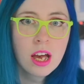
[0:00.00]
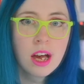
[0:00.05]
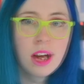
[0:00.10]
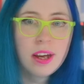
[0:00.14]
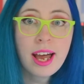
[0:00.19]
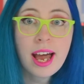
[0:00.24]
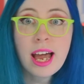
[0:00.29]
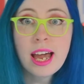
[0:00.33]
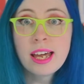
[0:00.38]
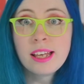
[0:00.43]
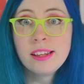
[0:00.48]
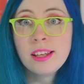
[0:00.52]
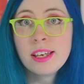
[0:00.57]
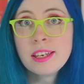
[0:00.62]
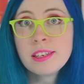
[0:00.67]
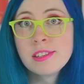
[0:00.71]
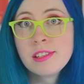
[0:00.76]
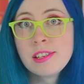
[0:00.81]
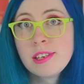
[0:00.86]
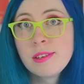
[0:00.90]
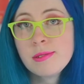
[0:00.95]
I like
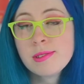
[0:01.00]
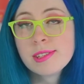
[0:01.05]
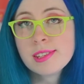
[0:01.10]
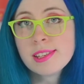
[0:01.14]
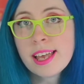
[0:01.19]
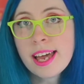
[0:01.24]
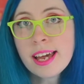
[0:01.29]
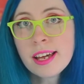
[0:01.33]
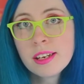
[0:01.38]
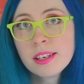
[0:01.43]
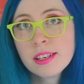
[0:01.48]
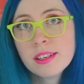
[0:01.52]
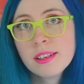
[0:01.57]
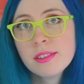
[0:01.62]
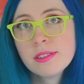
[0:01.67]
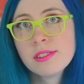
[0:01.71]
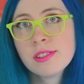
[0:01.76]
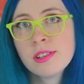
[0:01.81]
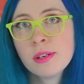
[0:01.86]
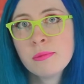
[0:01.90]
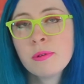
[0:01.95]
to use Slack
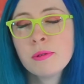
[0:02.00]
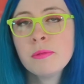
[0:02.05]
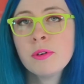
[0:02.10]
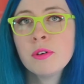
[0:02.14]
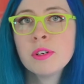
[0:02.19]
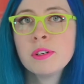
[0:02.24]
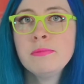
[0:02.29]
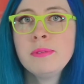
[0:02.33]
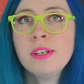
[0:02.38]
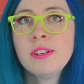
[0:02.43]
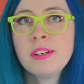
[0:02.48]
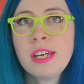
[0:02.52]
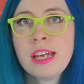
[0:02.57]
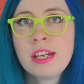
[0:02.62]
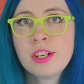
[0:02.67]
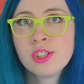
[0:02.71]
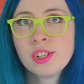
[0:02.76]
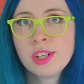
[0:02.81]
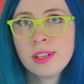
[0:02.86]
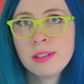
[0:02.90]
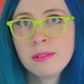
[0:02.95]
to promote
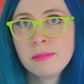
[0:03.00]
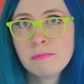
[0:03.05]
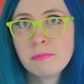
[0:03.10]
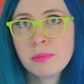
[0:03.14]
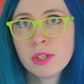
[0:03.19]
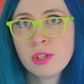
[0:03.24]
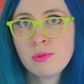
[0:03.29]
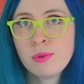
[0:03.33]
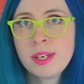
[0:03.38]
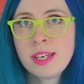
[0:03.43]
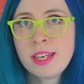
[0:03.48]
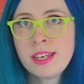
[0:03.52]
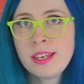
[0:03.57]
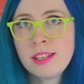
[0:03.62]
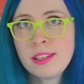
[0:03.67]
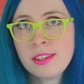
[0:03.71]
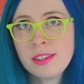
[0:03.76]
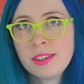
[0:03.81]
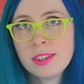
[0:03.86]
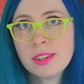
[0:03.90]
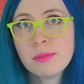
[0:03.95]
communication
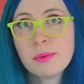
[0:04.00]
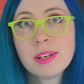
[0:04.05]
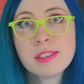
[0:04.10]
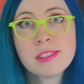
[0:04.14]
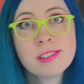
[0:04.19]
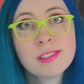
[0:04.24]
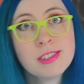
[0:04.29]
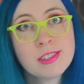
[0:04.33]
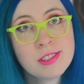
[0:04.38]
between the rest of the